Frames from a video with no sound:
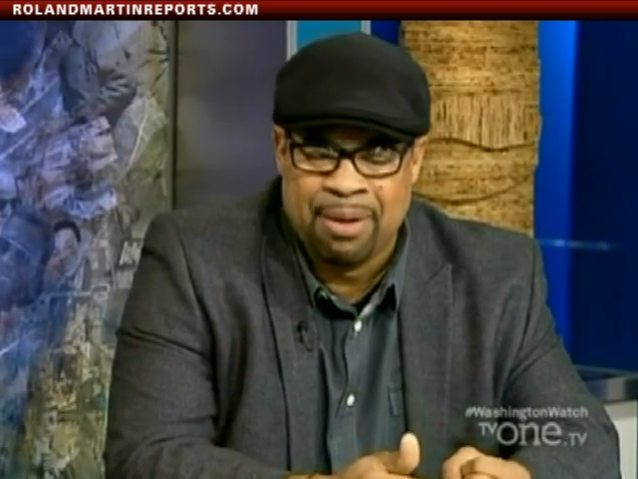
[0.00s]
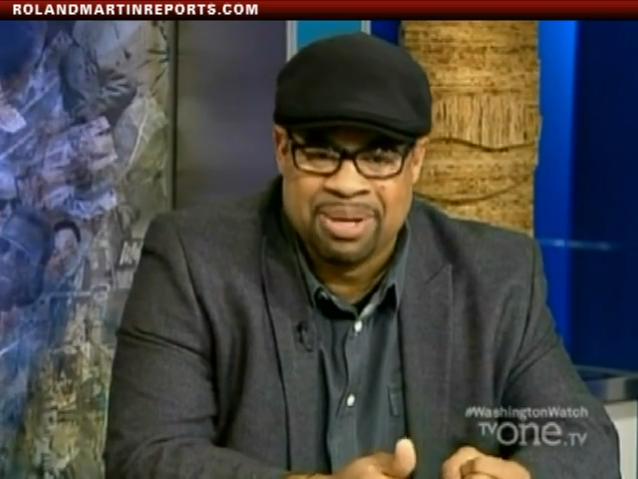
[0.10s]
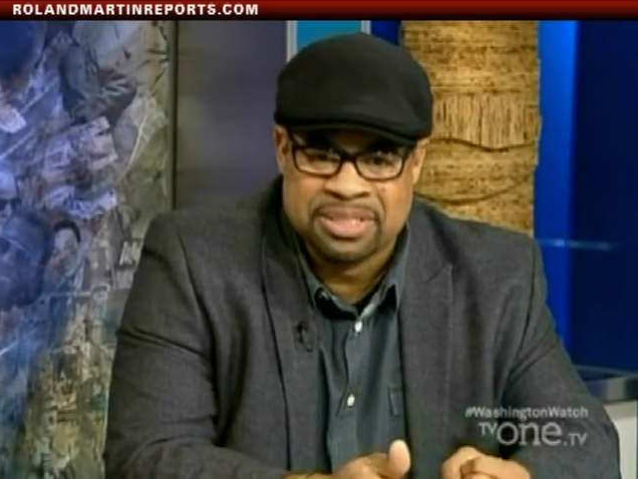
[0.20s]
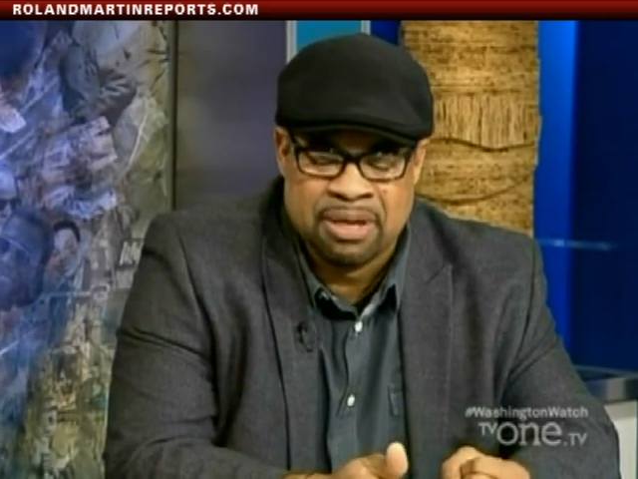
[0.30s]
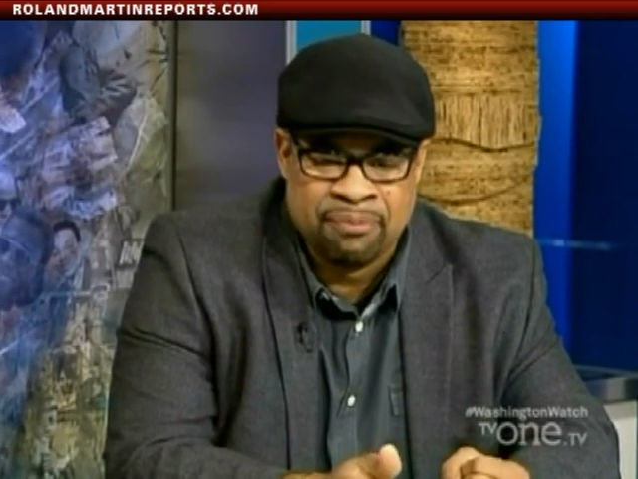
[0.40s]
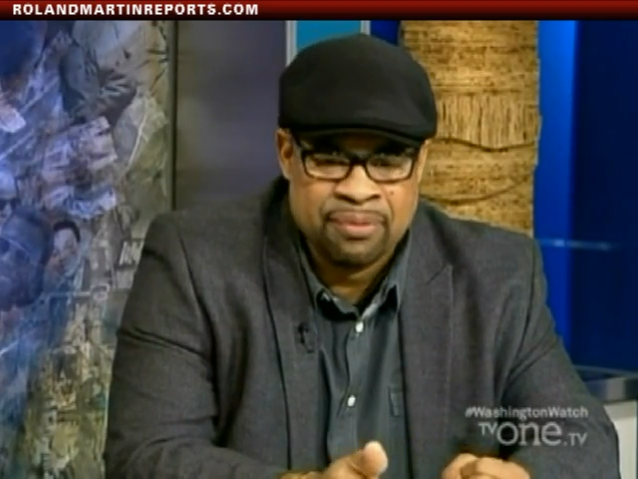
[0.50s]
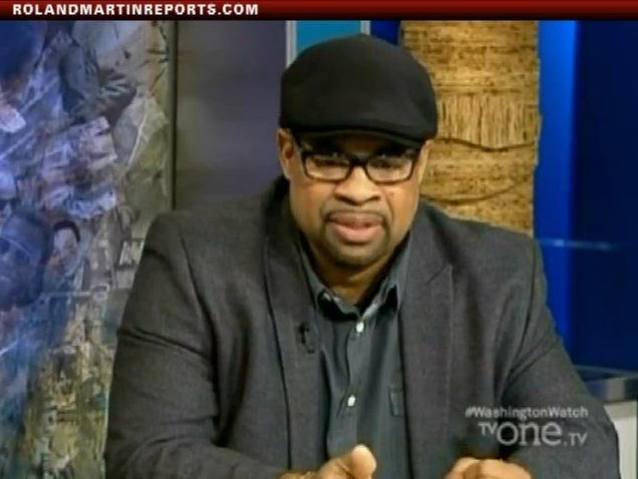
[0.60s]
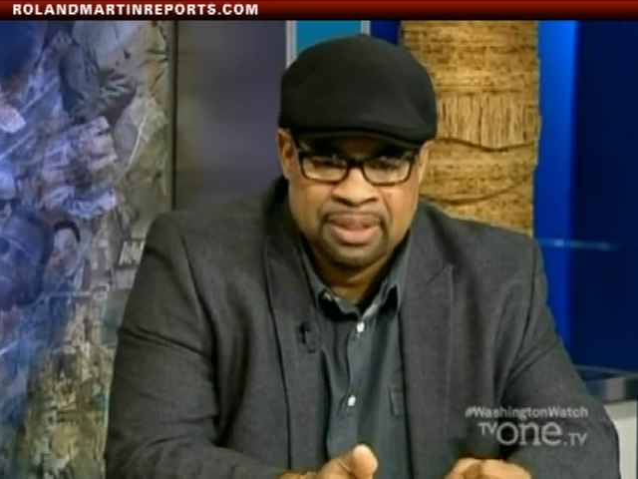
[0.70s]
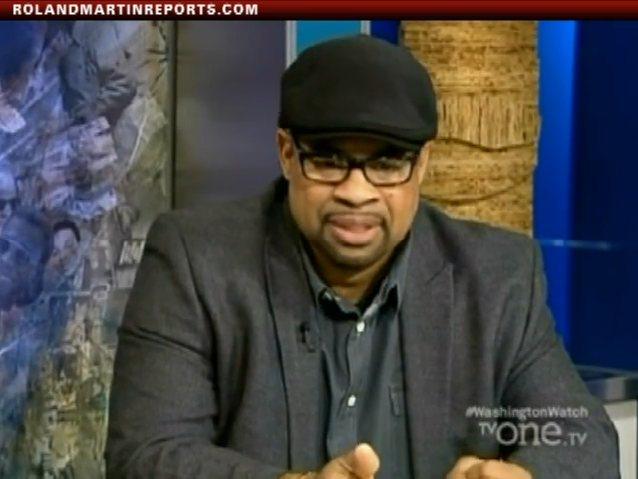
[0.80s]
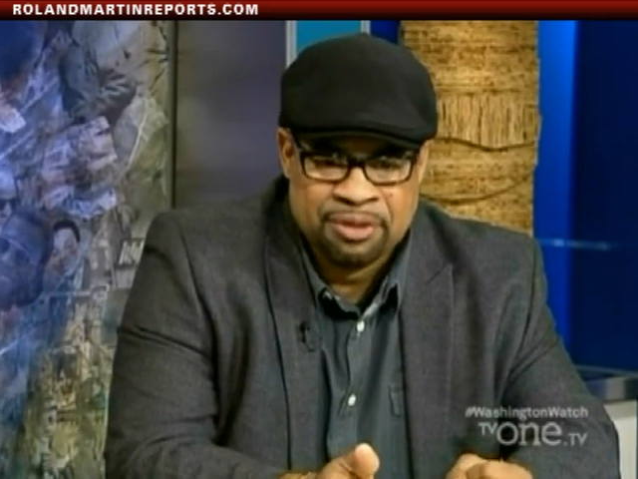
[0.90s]
found myself
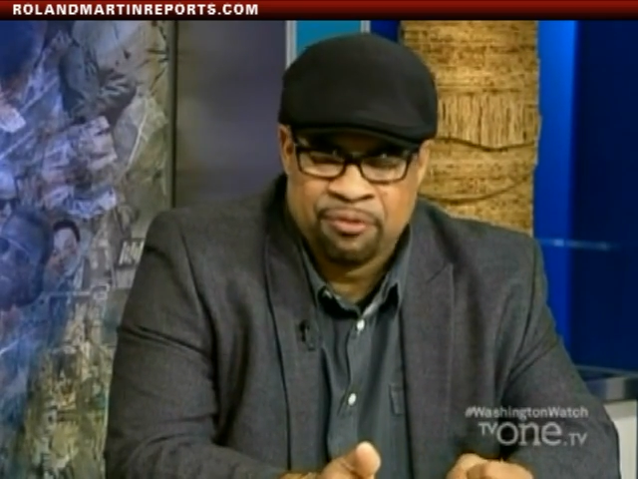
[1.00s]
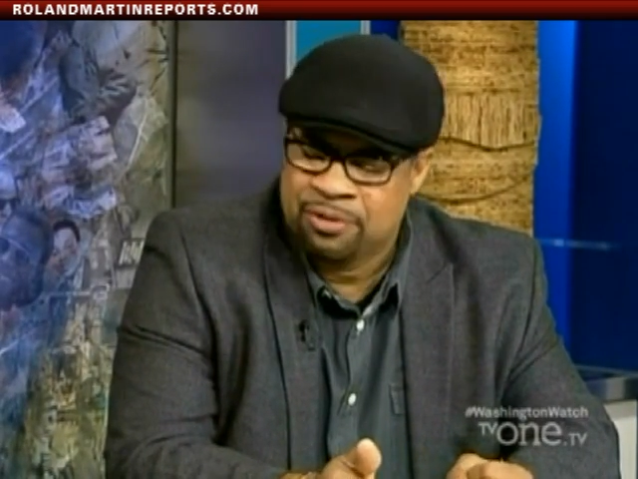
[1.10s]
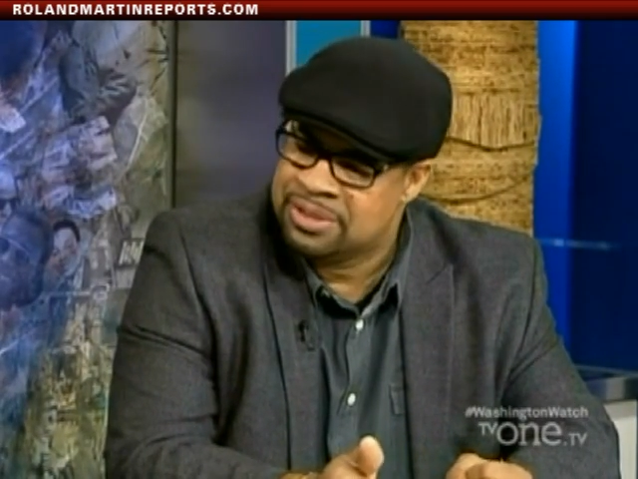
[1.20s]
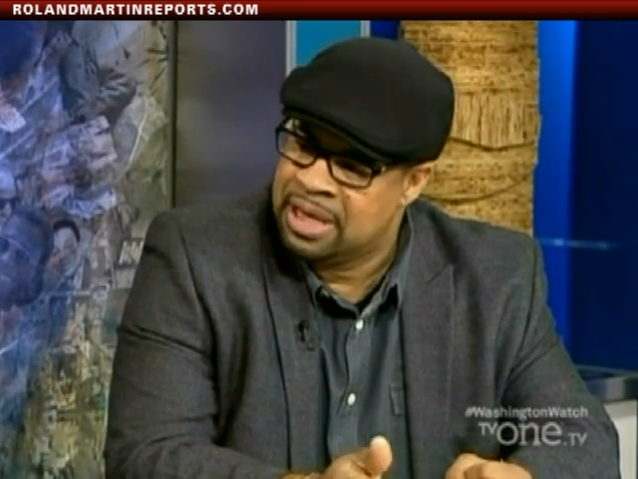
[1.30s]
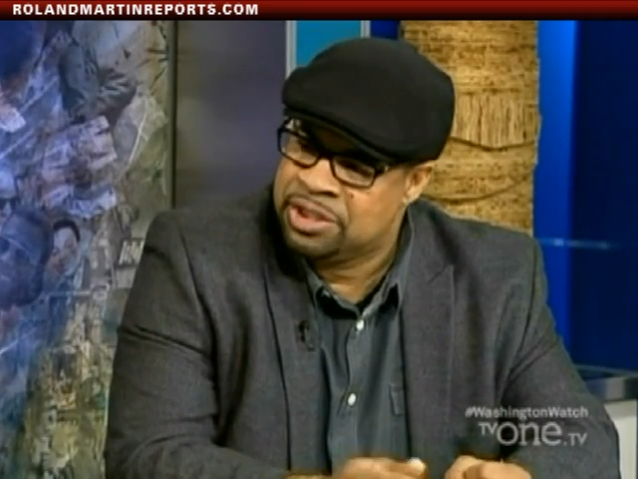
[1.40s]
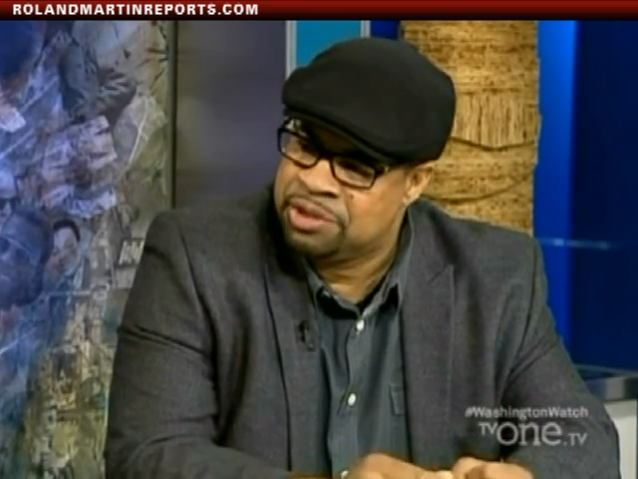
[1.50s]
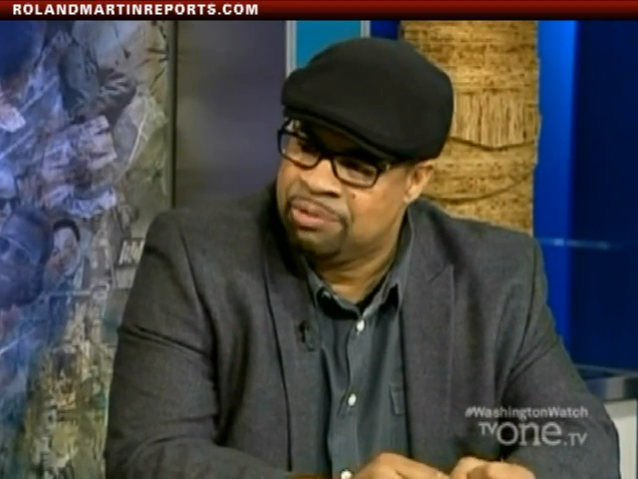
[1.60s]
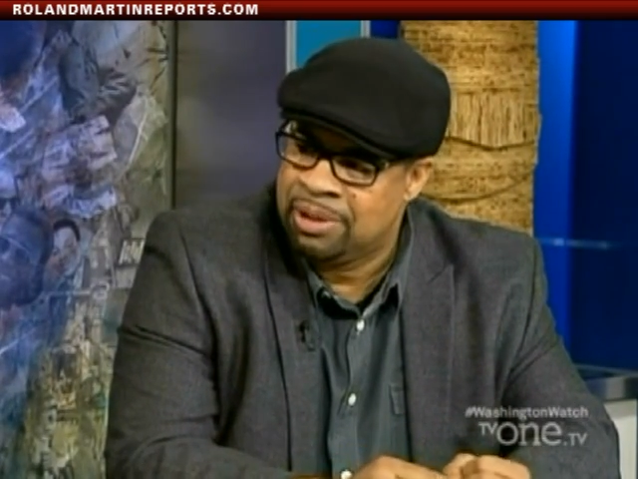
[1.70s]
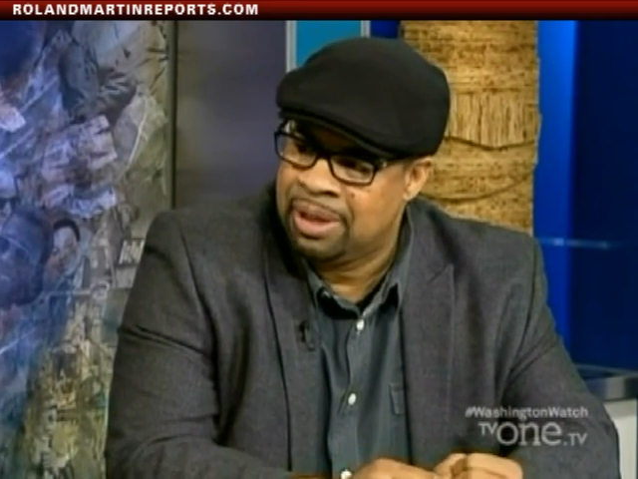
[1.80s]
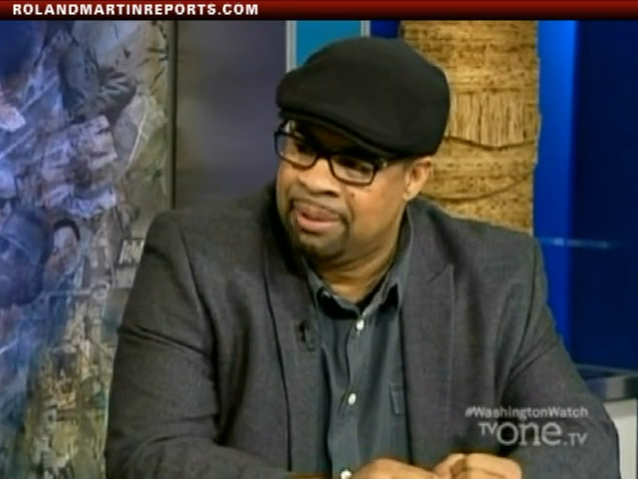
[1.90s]
the first day
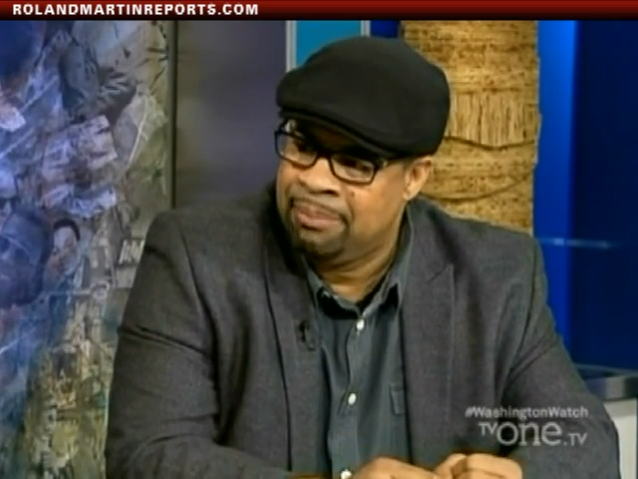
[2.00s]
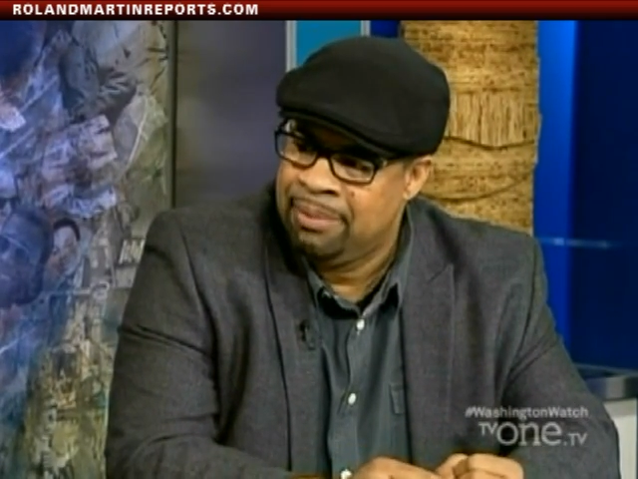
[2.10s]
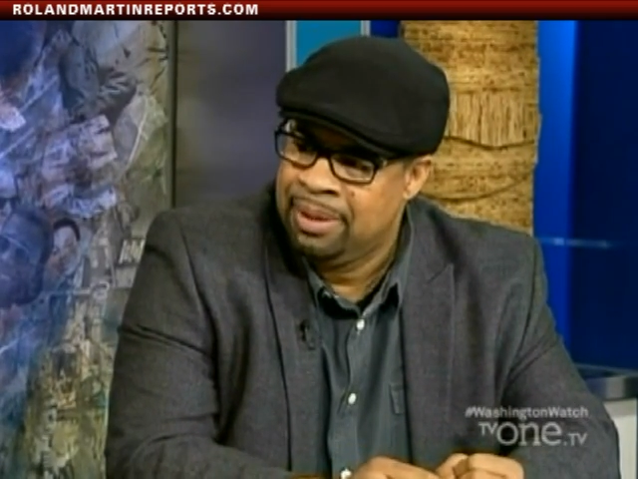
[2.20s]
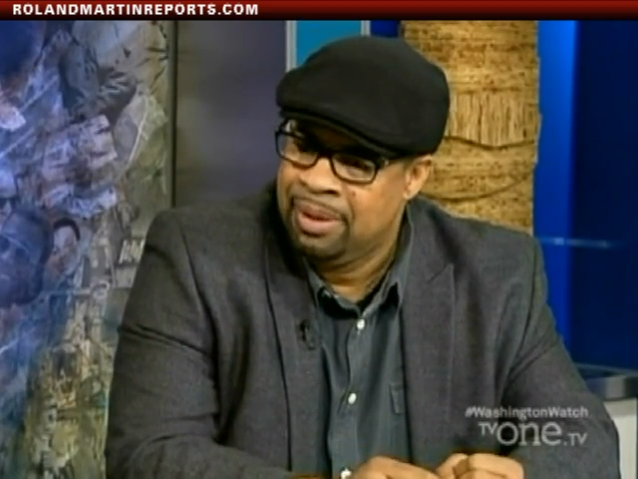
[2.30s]
shooting him,